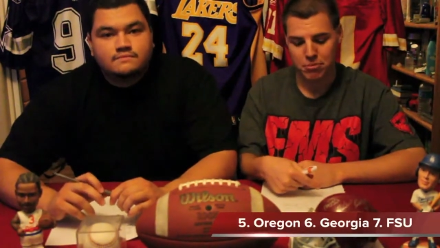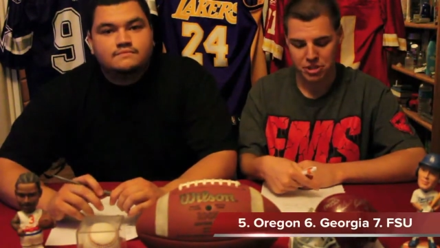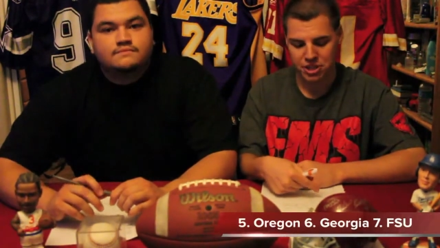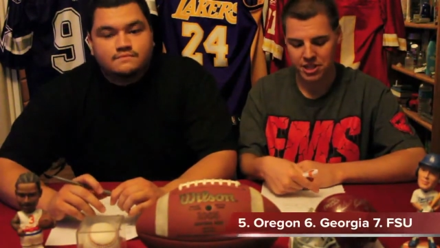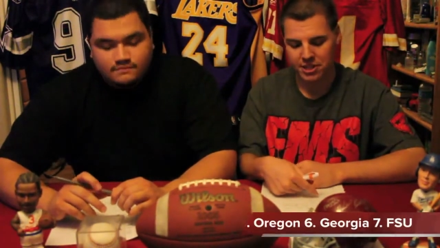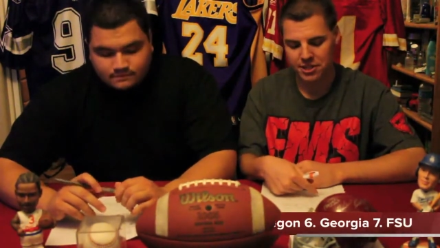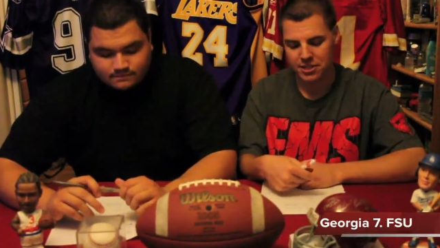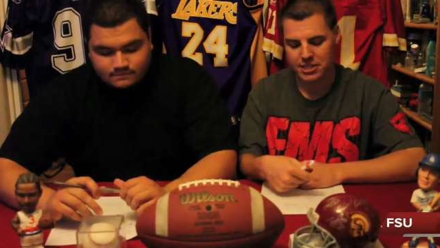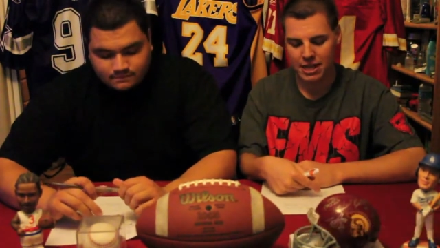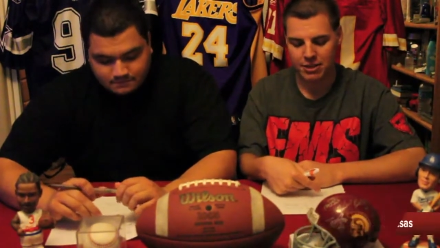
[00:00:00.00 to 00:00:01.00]

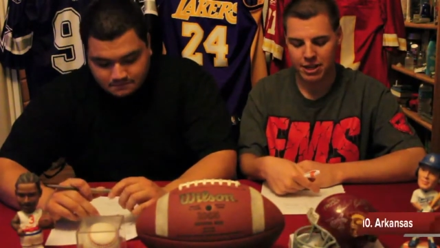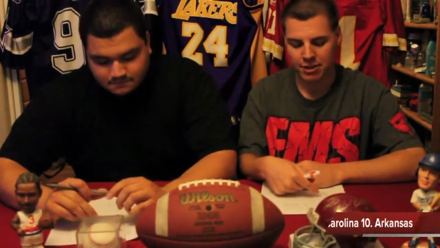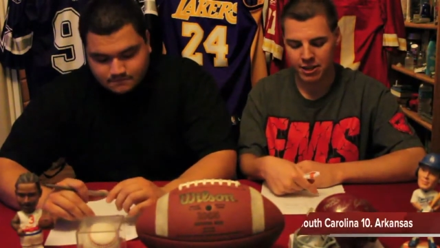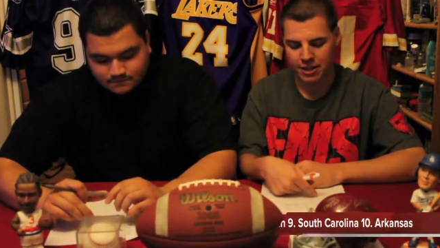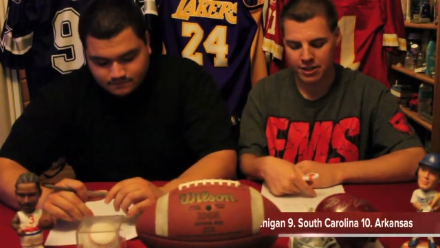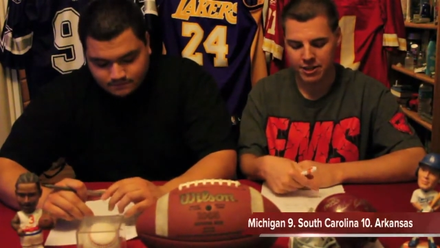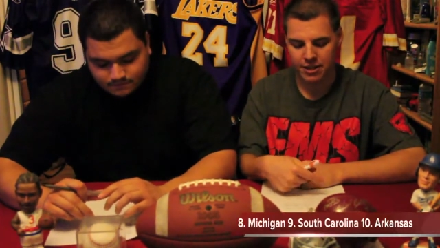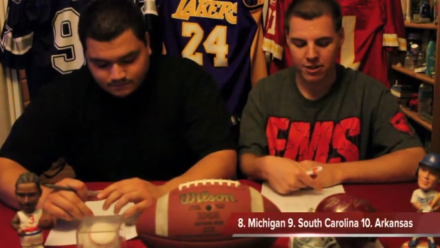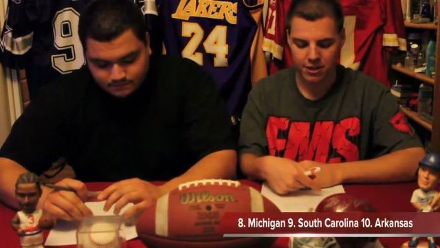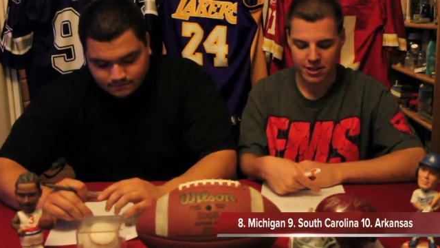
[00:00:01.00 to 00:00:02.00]
Speaker 1: Michigan, South Carolina,
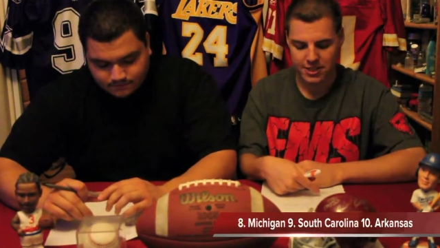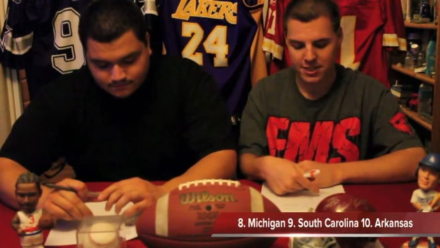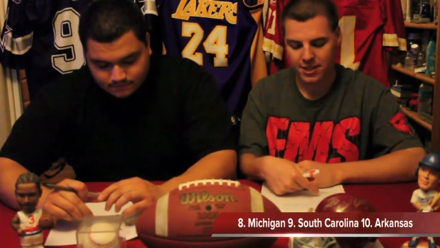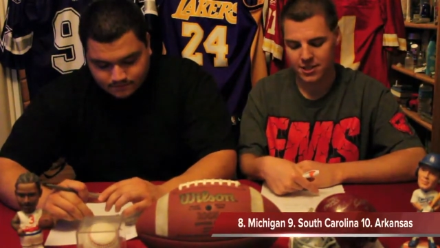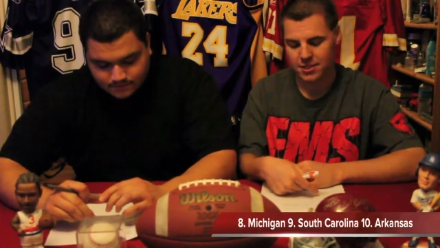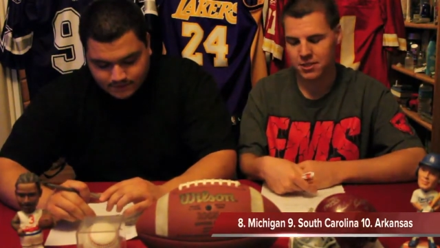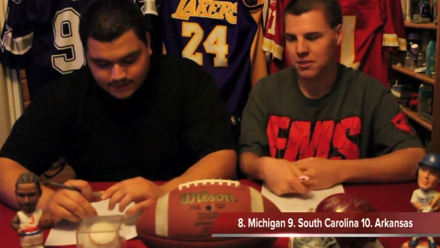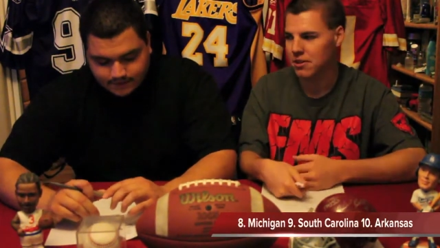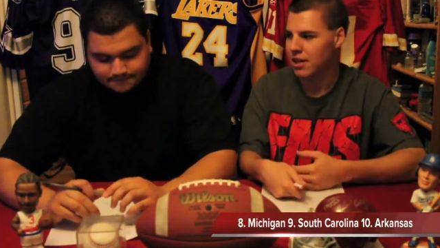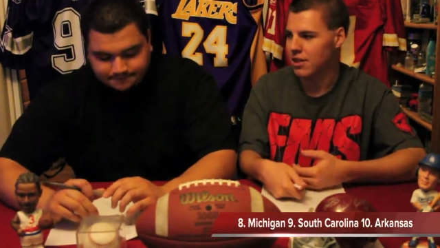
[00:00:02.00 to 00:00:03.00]
and Arkansas. So
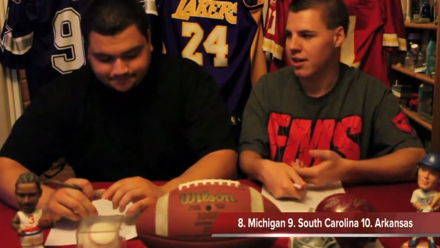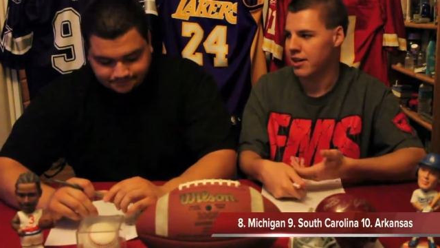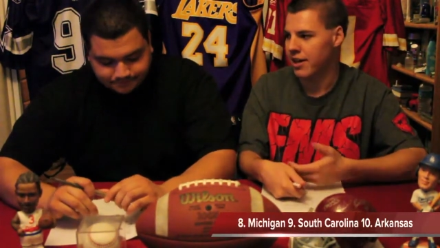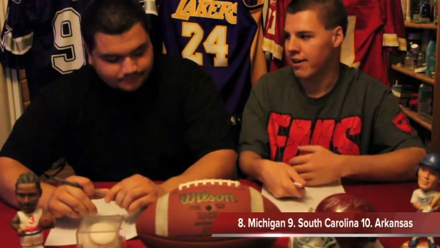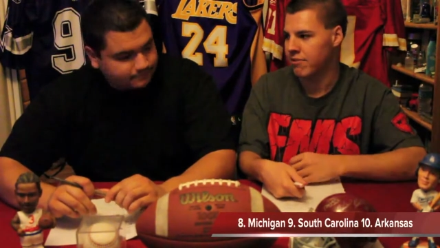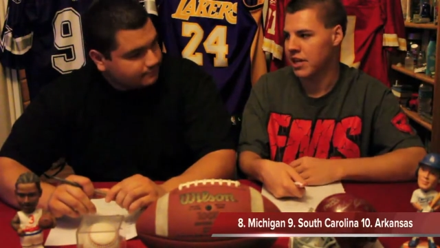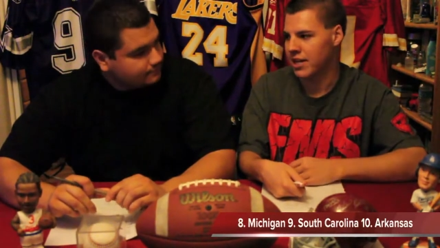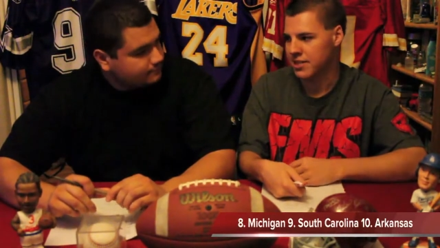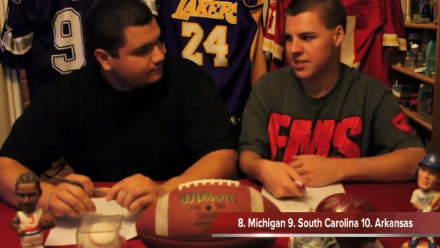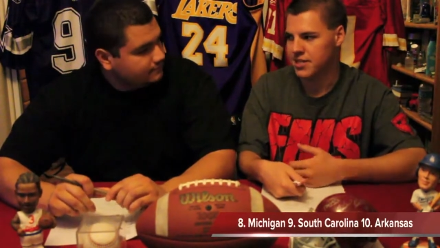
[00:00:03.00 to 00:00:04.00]
yeah. a lot of heavy
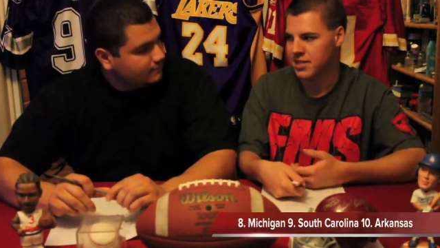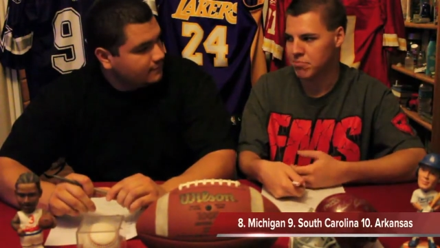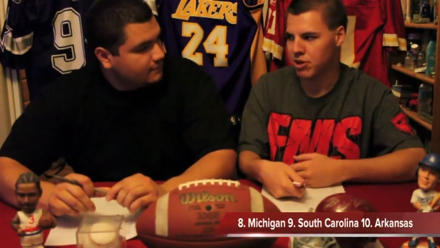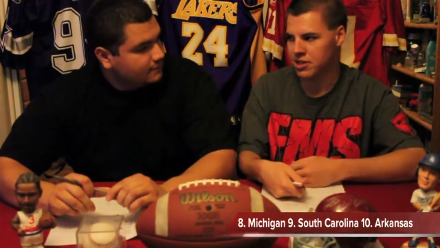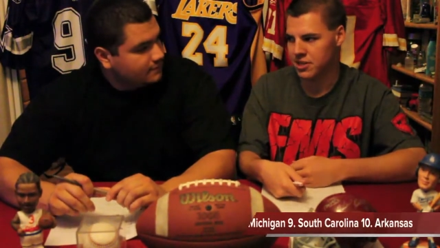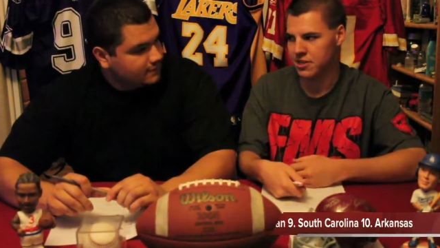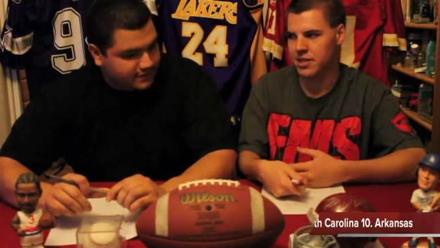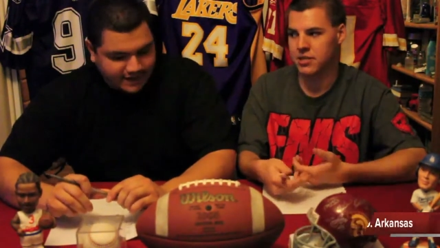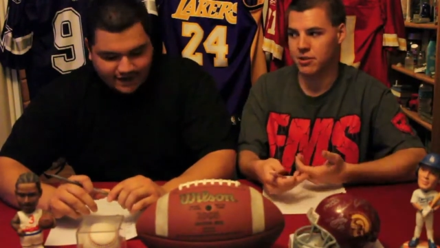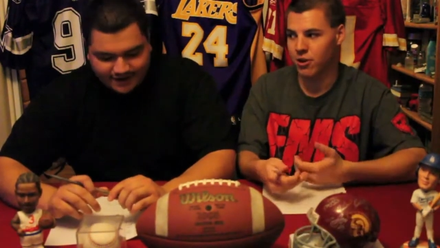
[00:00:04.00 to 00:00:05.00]
S E C presence,
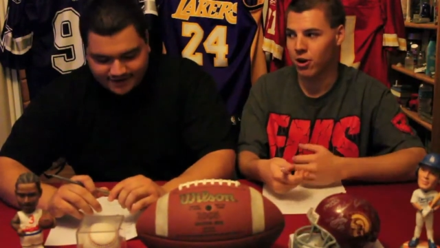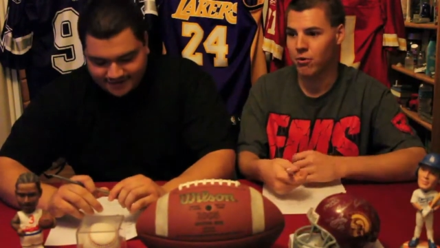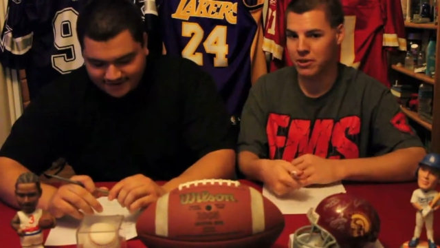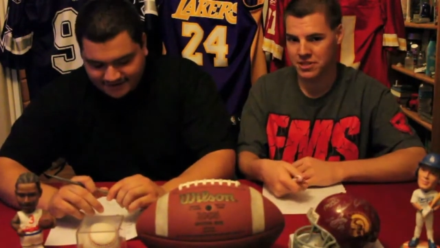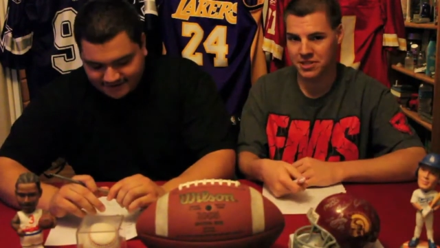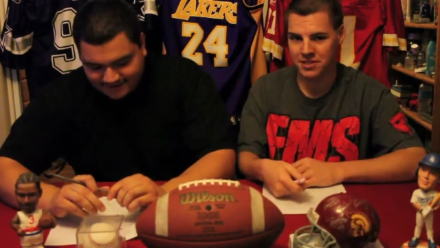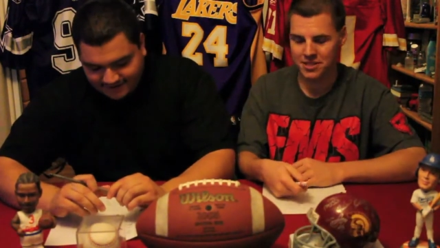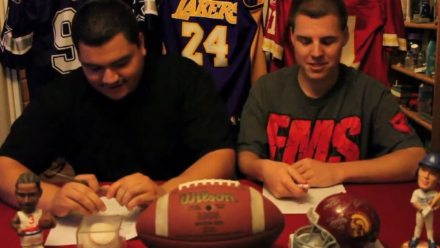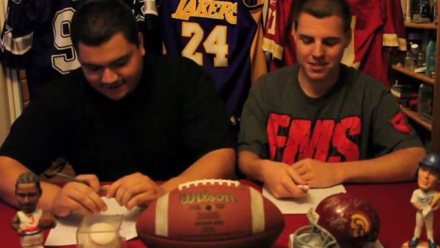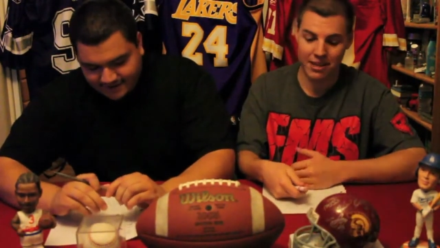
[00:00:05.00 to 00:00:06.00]
as there always
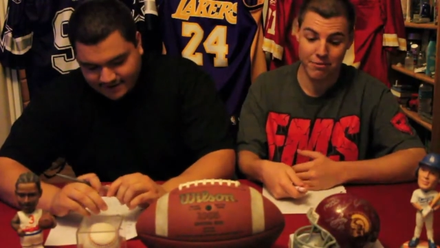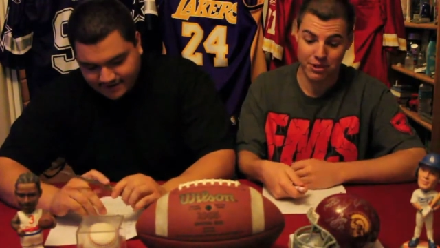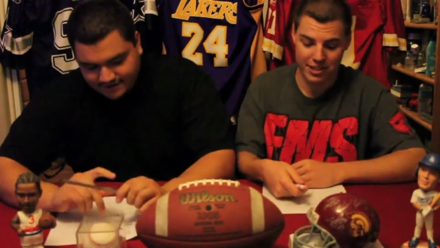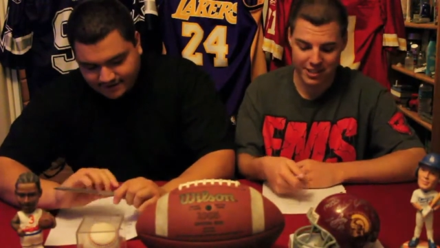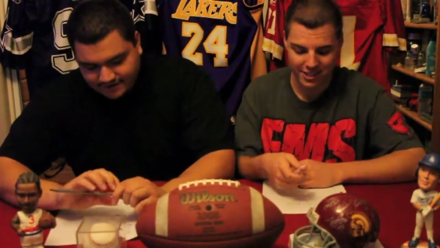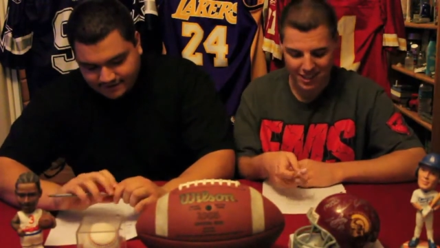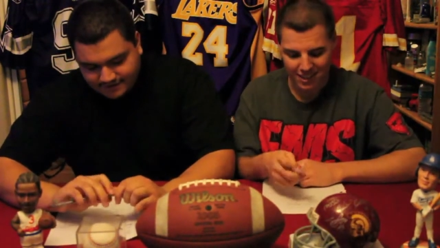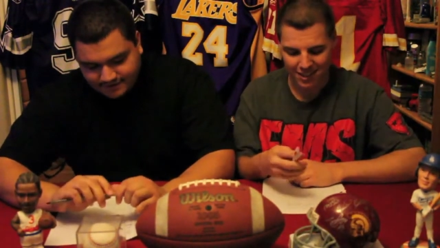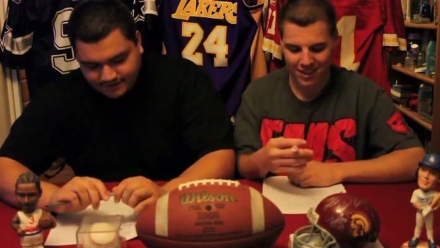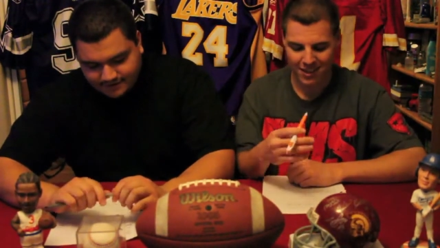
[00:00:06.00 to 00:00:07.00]
is yeah. every year.
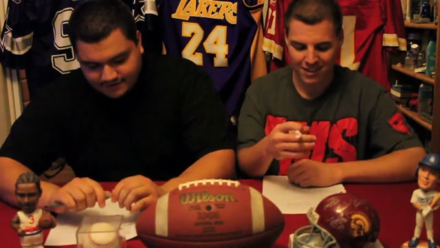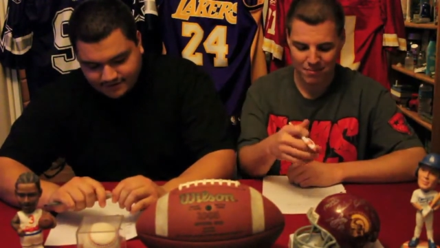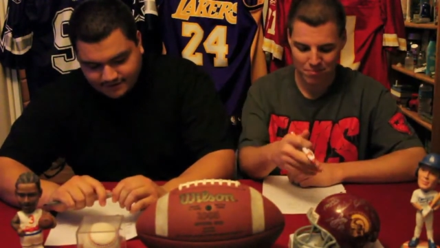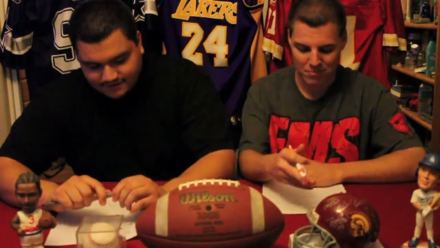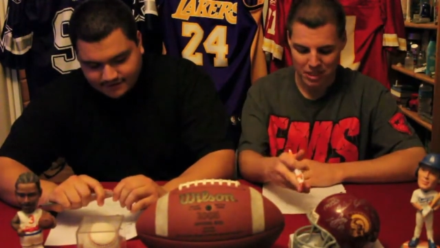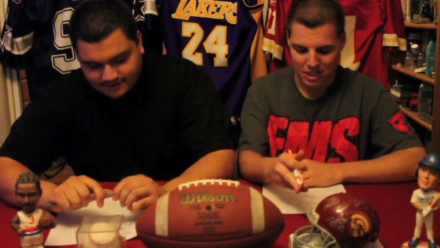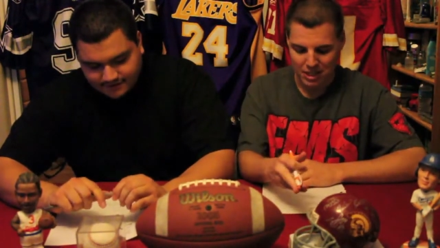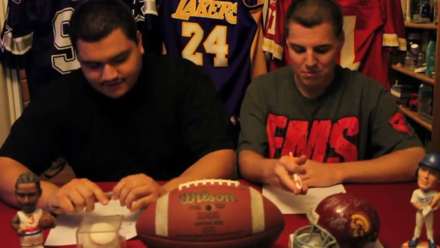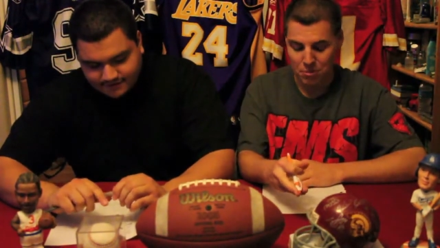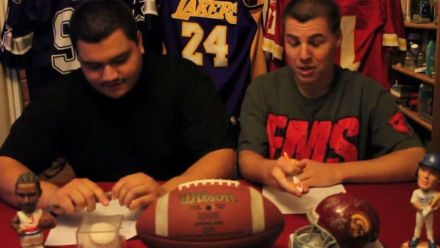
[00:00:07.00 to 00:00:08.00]
Um,
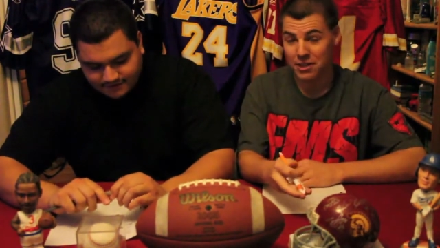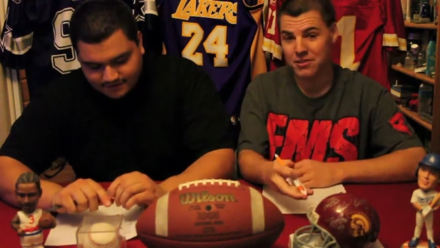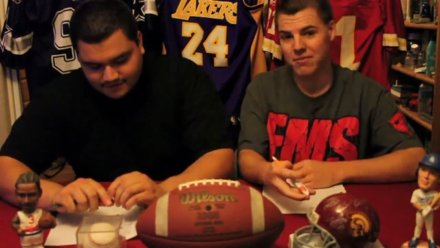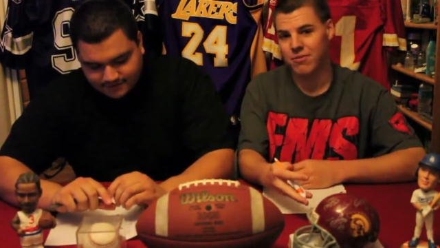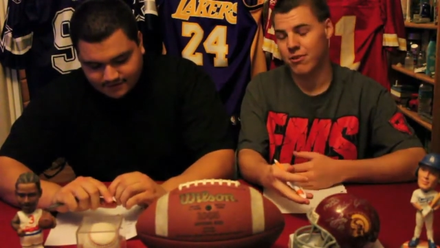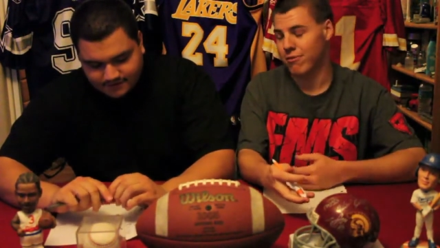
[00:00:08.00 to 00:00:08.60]
but for the